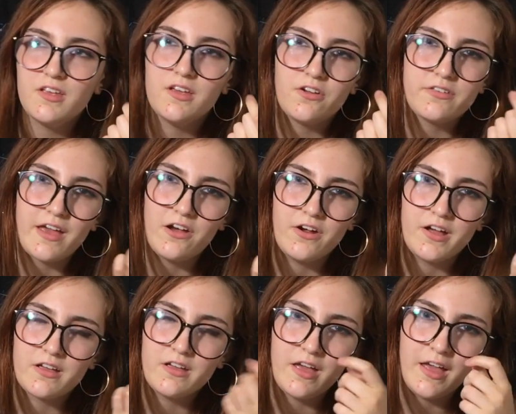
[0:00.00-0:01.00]
hears
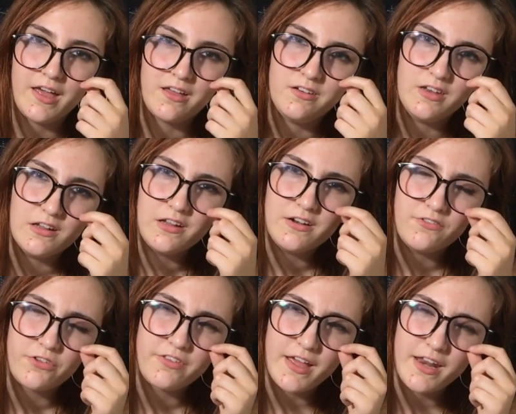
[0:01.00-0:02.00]
Eric and Dylan
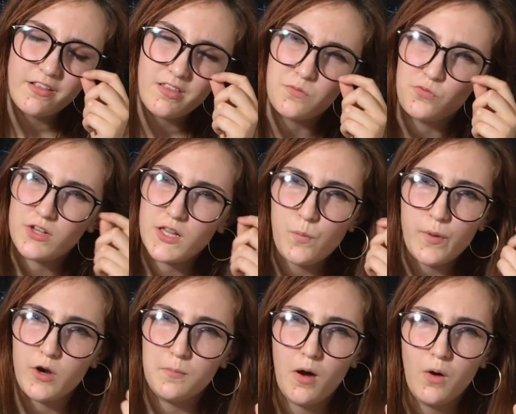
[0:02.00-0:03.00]
reciting some really
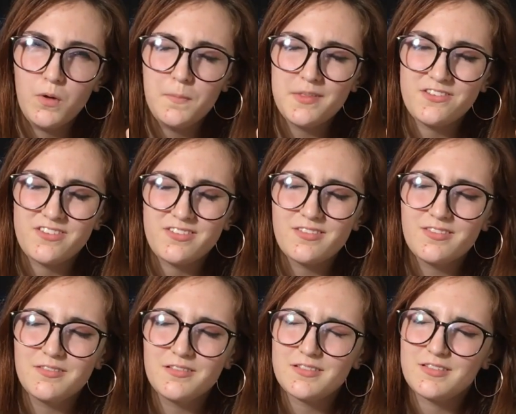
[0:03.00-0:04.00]
weird poem that just
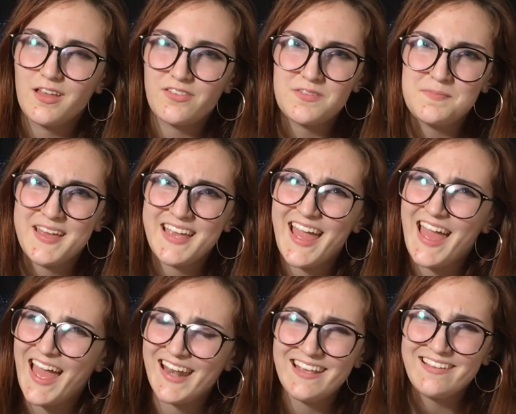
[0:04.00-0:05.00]
doesn't make
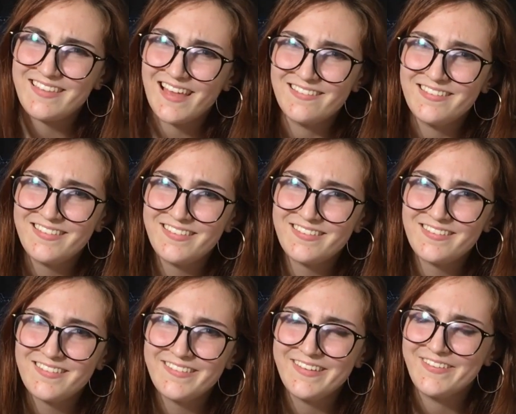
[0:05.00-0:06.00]
any
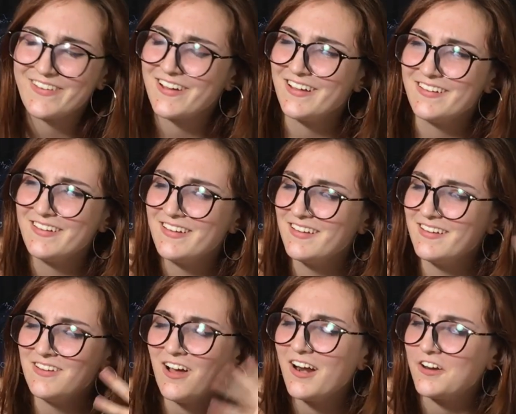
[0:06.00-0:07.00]
sense in the
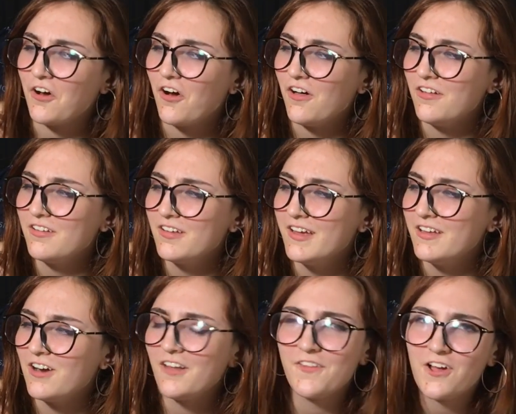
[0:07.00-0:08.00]
not at all.
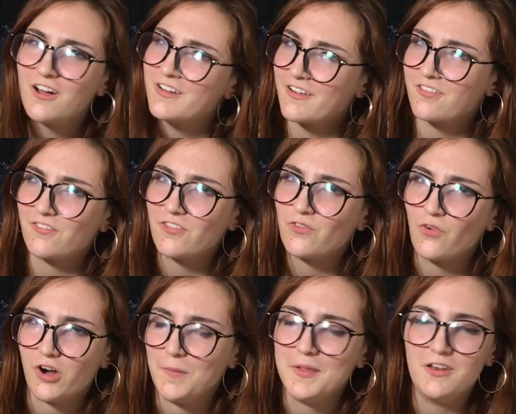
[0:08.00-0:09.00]
Not in the context of the
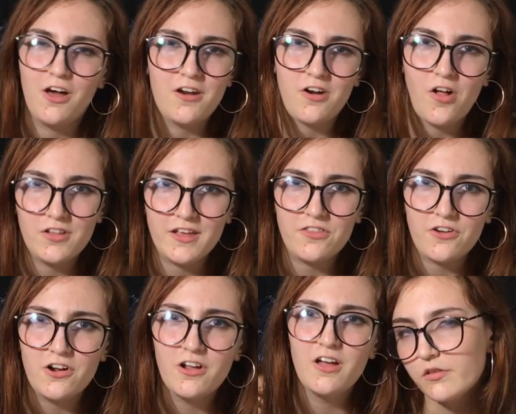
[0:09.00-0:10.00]
story, but not at all
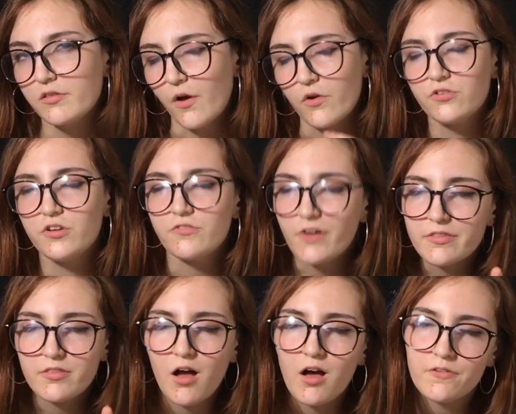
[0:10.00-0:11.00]
either. So she
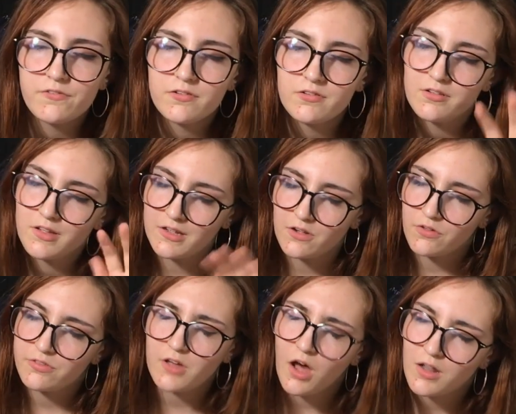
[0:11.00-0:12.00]
runs off and
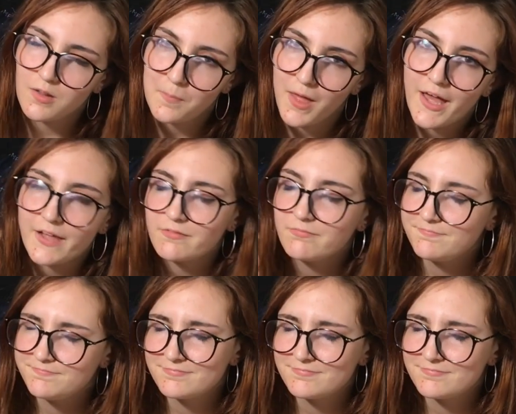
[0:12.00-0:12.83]
goes to Columbine,